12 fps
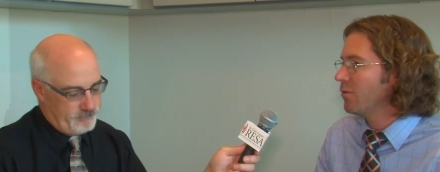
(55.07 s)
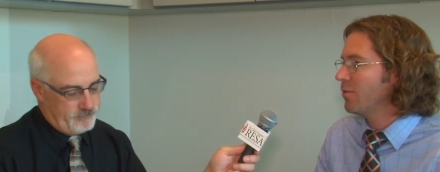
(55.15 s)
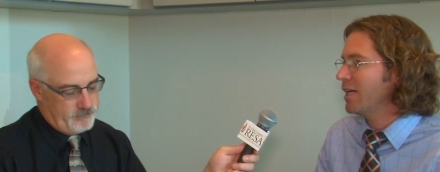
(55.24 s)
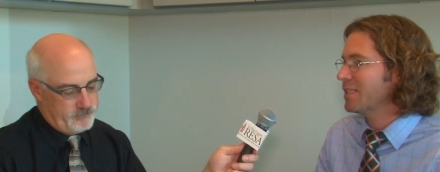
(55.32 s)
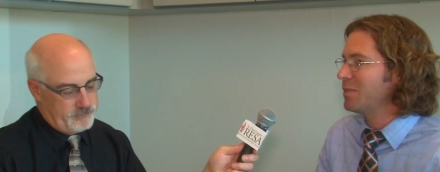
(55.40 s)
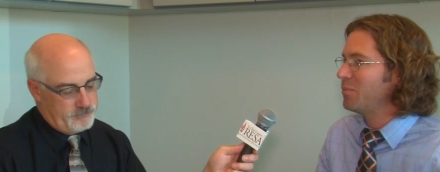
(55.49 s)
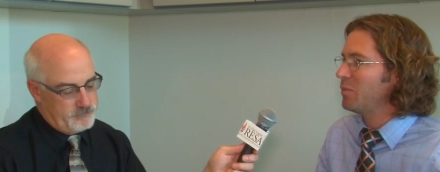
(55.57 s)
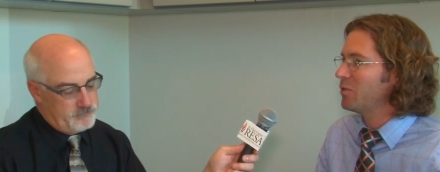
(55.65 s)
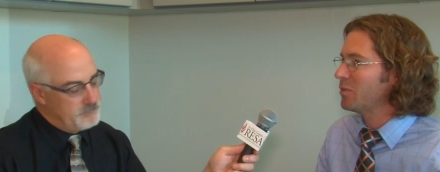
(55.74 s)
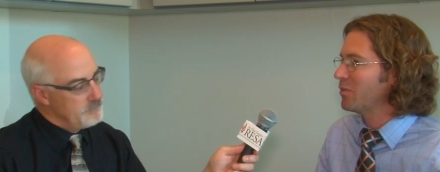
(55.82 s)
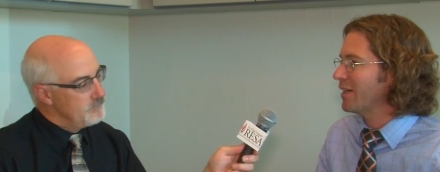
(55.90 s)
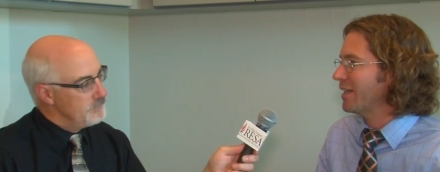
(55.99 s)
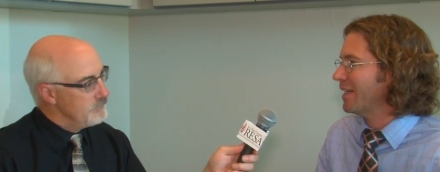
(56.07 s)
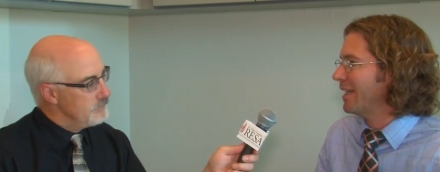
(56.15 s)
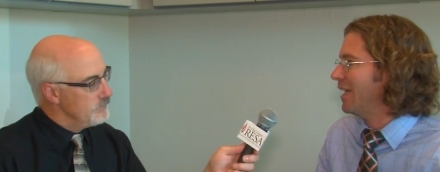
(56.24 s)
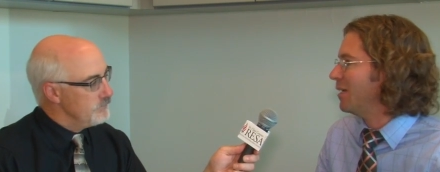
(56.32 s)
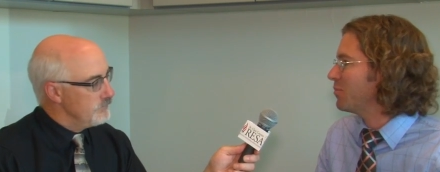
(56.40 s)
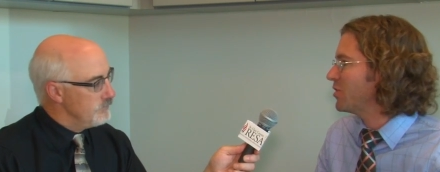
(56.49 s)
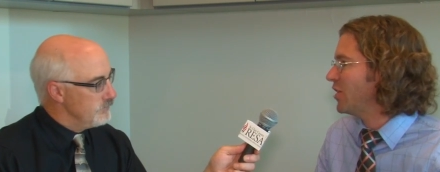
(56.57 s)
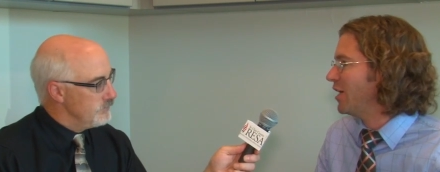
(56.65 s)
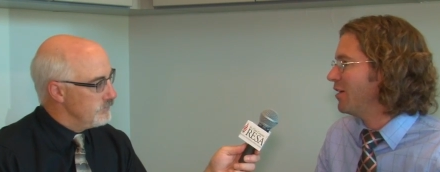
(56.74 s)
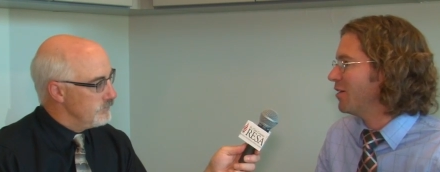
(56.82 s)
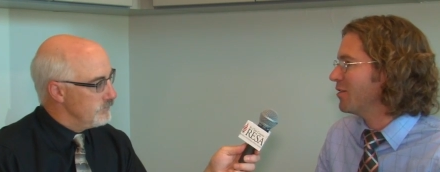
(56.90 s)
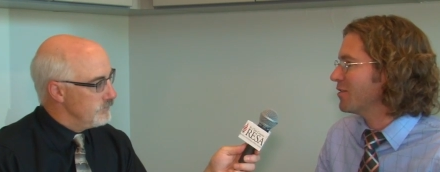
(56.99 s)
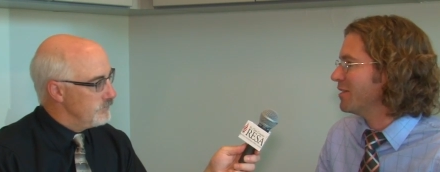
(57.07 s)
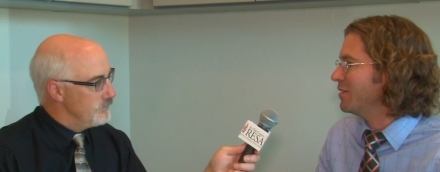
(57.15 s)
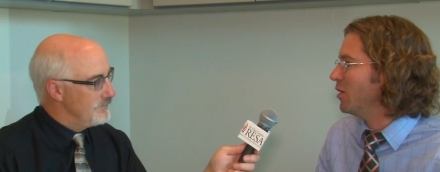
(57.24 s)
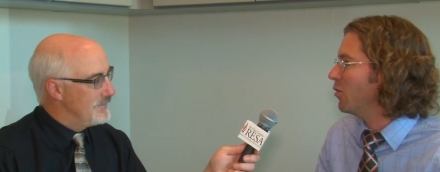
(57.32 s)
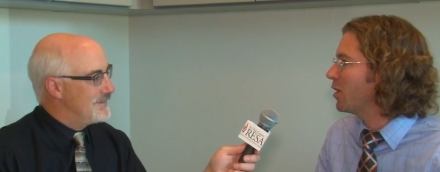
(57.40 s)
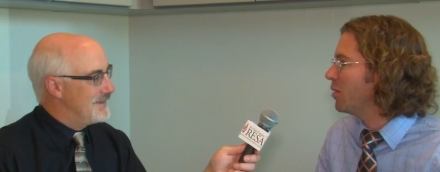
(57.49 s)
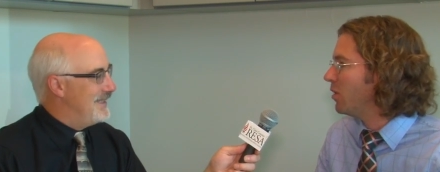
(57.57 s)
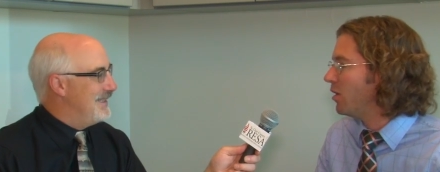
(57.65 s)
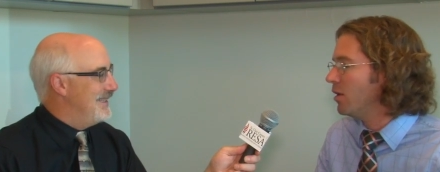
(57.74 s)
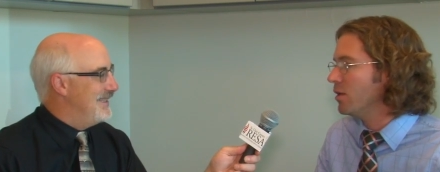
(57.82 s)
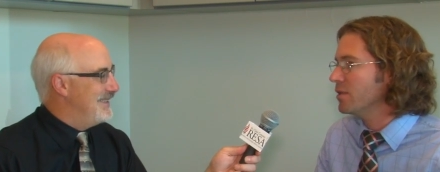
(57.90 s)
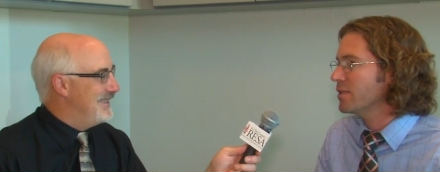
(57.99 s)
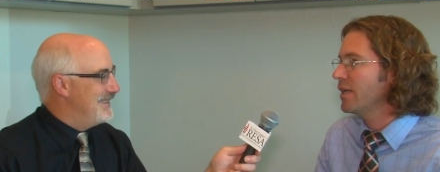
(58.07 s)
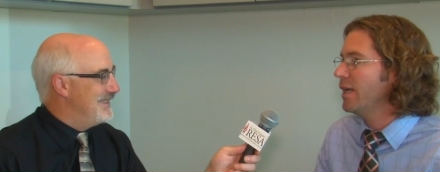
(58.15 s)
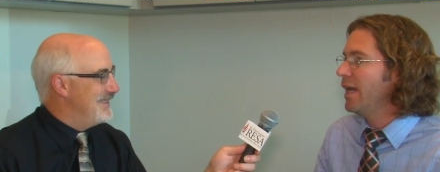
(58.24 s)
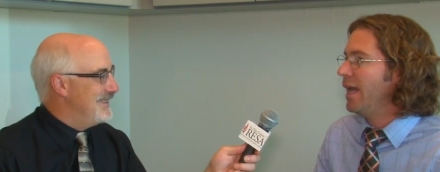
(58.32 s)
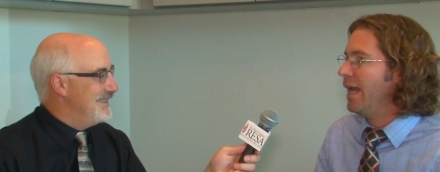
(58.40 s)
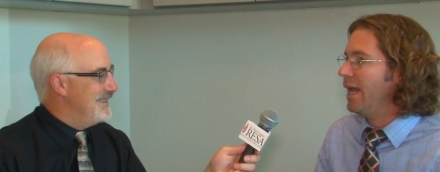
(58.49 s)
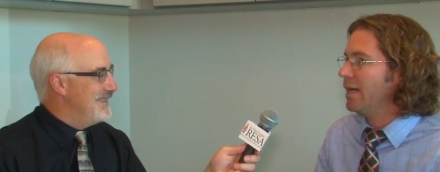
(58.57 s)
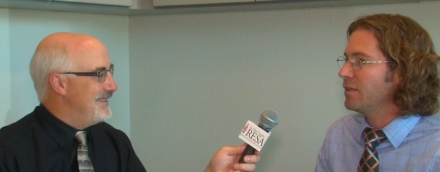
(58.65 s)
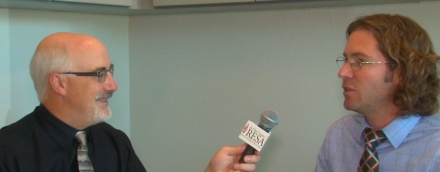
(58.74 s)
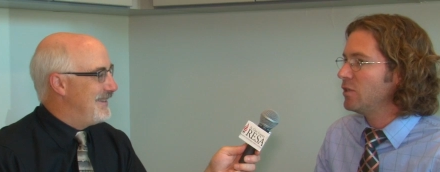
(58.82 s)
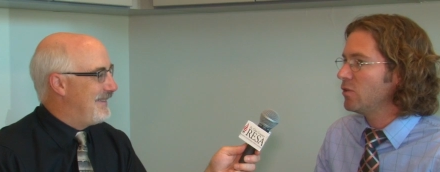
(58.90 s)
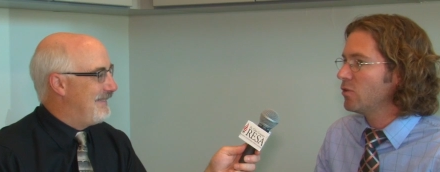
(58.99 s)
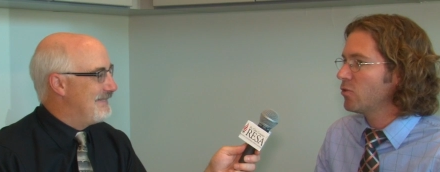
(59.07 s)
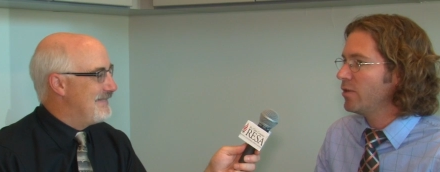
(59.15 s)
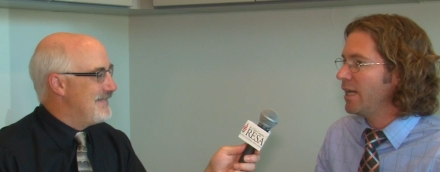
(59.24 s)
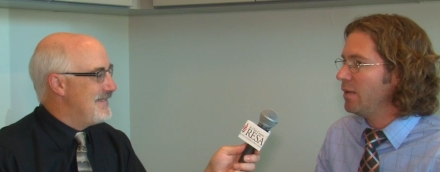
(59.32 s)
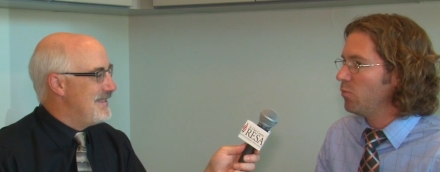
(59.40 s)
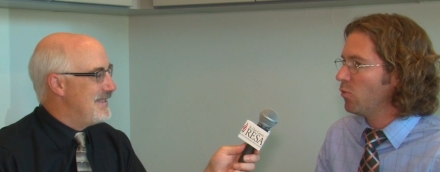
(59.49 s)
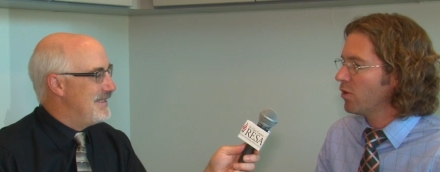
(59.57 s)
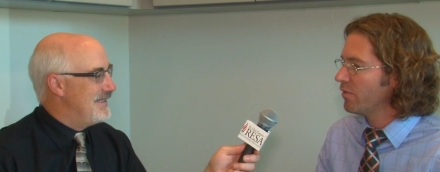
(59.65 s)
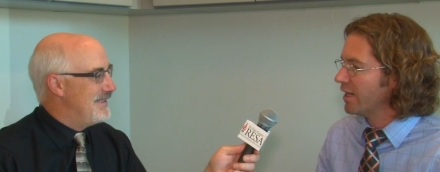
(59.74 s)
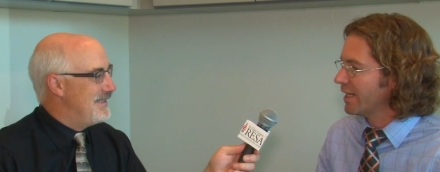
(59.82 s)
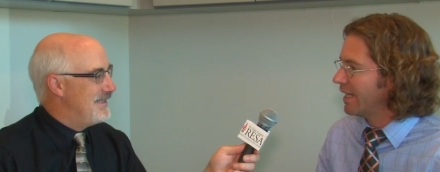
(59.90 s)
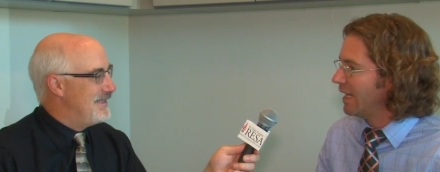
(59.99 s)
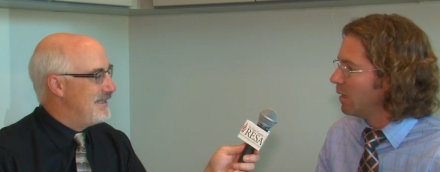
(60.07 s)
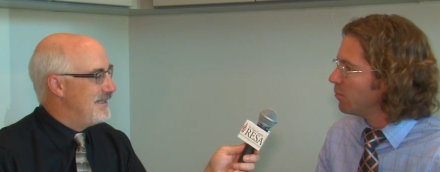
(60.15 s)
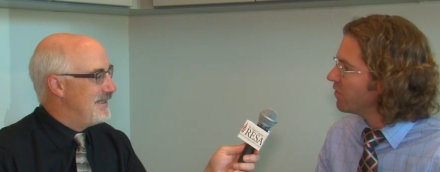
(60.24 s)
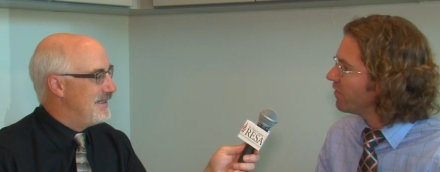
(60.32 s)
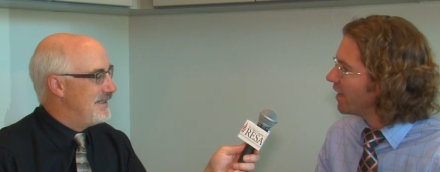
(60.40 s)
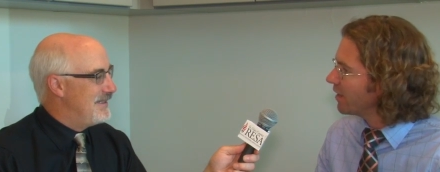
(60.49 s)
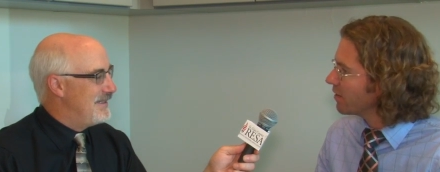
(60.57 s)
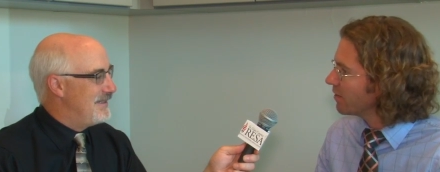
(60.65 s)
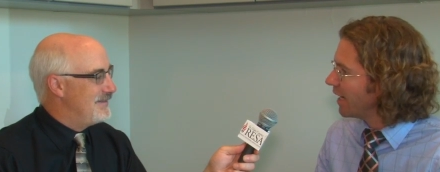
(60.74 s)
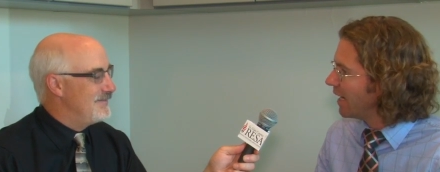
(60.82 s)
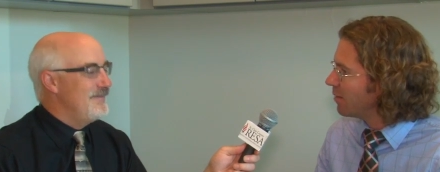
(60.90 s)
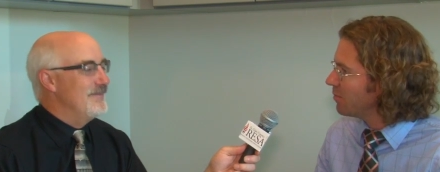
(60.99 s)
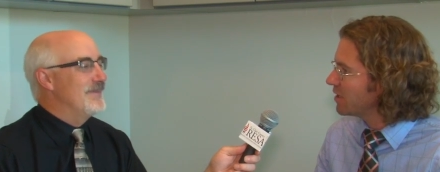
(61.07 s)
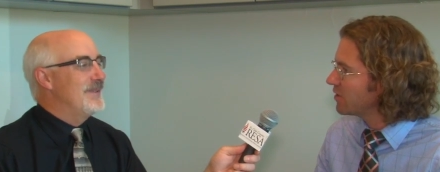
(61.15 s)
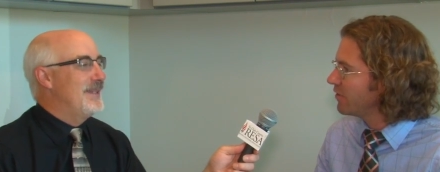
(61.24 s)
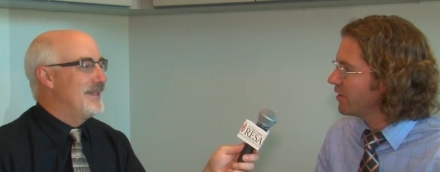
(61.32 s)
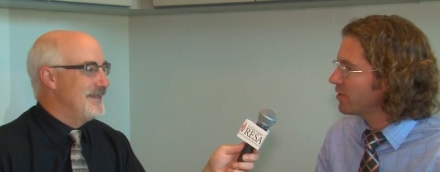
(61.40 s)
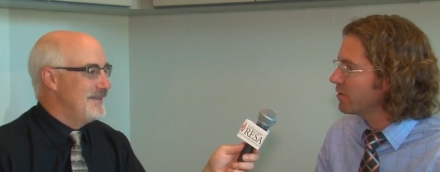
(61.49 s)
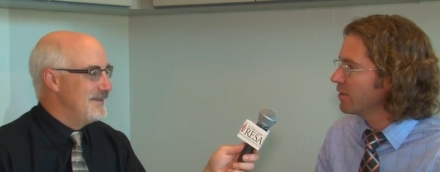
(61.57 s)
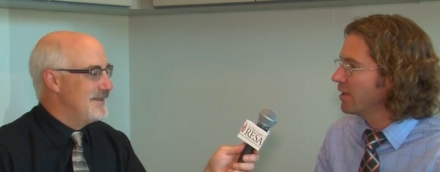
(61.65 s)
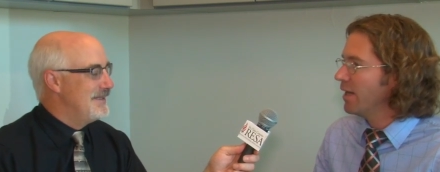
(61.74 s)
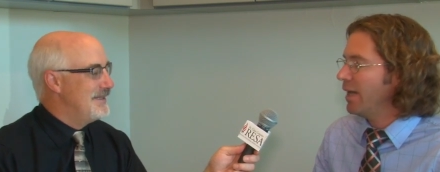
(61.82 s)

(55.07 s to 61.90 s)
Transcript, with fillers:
Speaker 1: We're asking people to bring camp chairs and yoga balls and to create more of a campfire atmosphere